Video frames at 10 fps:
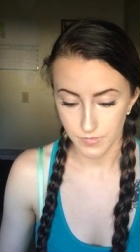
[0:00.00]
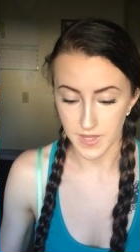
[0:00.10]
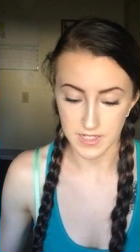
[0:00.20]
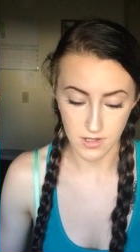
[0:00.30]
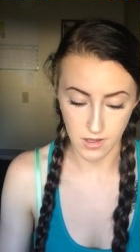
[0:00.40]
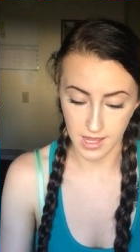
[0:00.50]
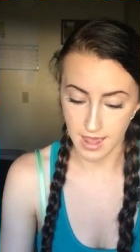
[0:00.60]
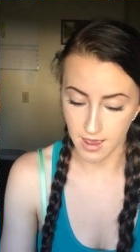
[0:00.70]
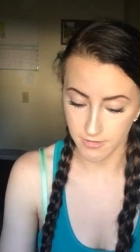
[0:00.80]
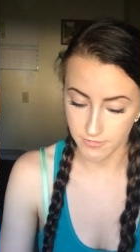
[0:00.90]
that's all I
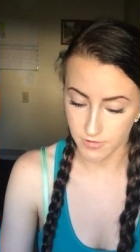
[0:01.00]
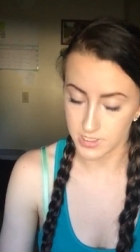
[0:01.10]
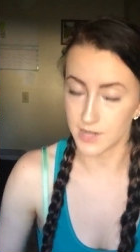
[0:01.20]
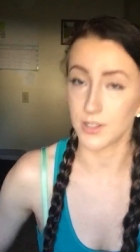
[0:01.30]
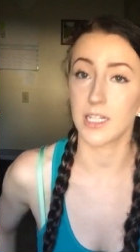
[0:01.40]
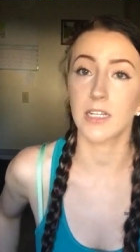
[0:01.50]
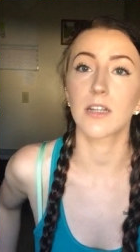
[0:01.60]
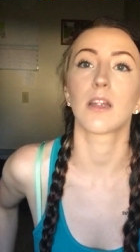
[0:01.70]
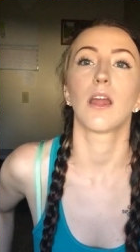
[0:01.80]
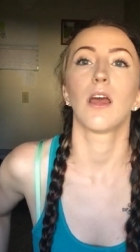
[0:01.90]
have for down
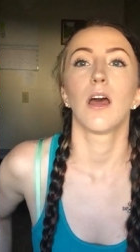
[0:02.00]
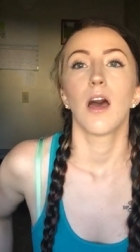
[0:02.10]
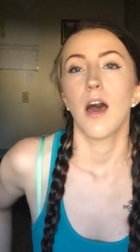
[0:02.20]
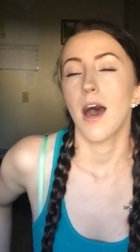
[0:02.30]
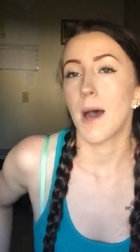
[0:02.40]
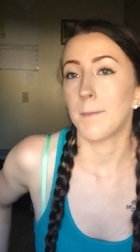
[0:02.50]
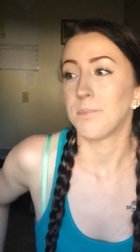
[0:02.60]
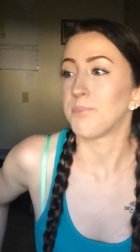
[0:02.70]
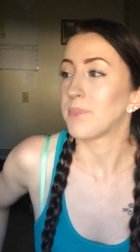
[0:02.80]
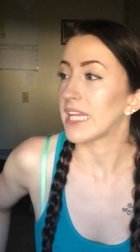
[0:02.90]
here.
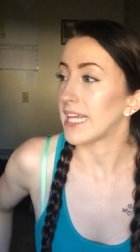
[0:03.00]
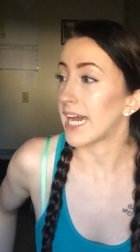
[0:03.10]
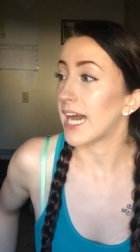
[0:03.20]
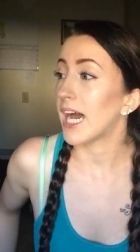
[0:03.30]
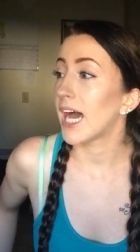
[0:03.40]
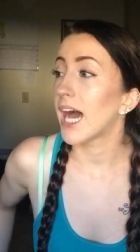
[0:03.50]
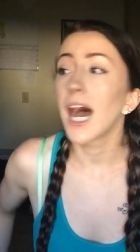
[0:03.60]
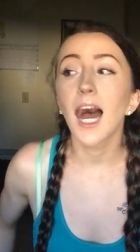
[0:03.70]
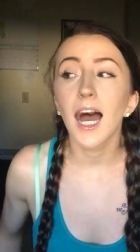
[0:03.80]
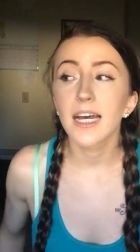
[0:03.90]
Yeah,
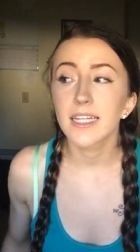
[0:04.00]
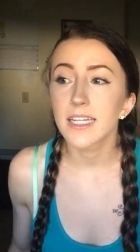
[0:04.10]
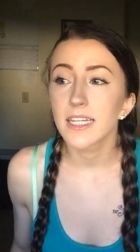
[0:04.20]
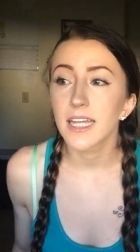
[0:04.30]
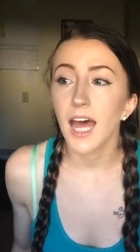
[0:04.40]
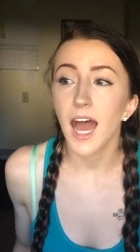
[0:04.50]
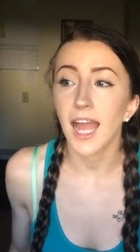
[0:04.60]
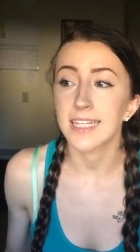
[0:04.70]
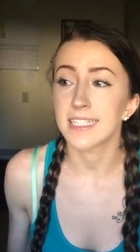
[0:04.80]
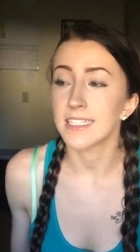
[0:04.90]

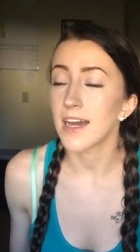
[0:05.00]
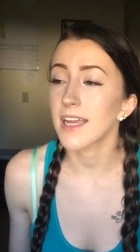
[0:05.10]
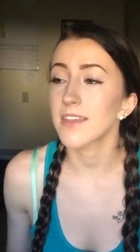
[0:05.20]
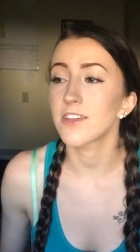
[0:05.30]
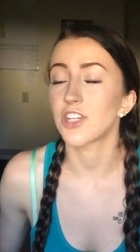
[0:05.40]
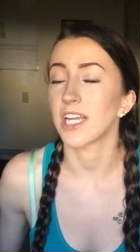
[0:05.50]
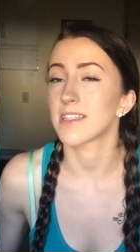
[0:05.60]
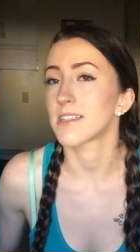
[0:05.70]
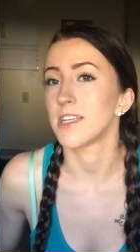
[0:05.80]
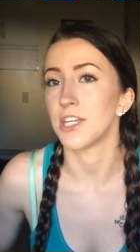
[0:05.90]
I did not get the
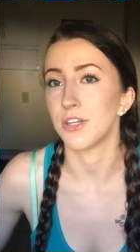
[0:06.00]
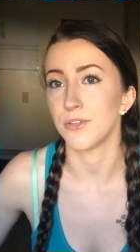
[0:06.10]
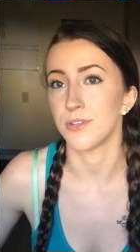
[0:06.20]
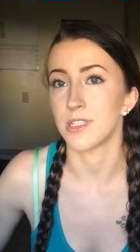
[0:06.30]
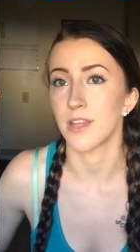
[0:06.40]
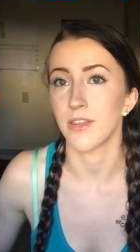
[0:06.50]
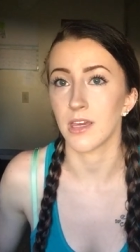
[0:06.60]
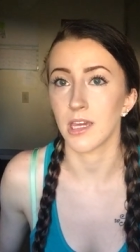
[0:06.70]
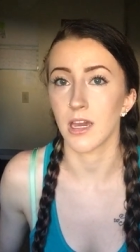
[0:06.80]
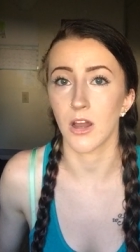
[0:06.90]
chance to use
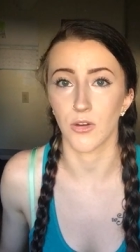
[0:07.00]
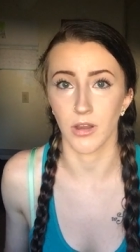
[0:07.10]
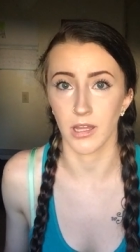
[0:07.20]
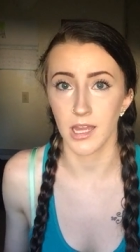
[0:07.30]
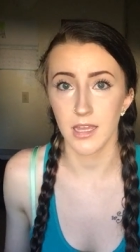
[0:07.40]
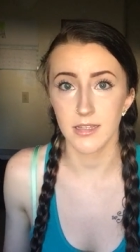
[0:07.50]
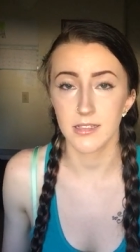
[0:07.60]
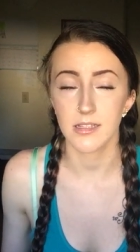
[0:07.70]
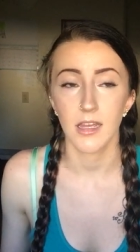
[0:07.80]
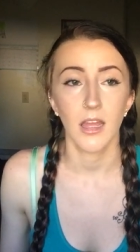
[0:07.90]
the
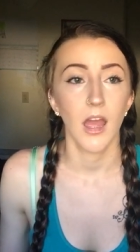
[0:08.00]
acrylics.